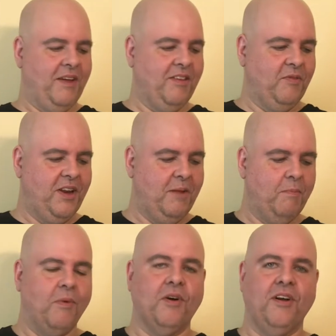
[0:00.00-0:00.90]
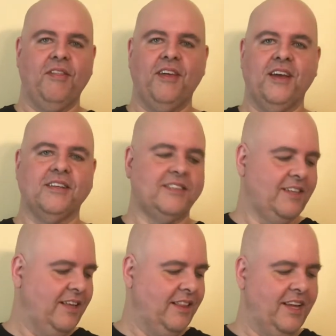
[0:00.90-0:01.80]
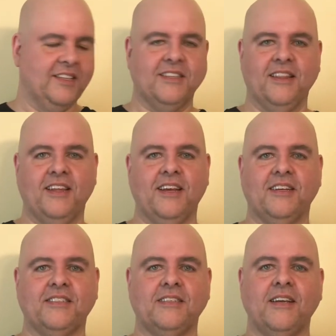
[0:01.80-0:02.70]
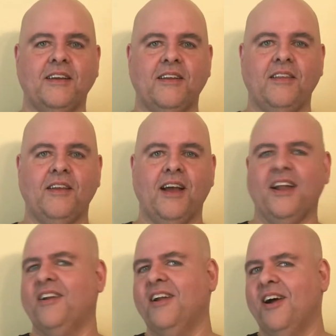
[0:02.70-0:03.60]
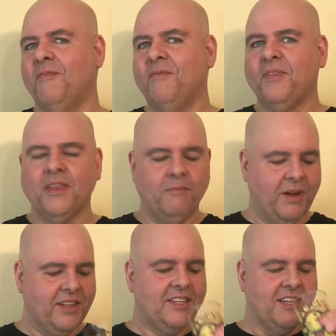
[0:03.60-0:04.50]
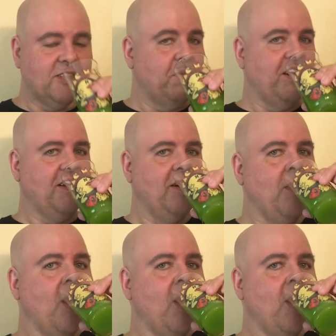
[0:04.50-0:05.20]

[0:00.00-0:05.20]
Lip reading: I think we need more of this and less of this. I don't know, but it tastes pretty good.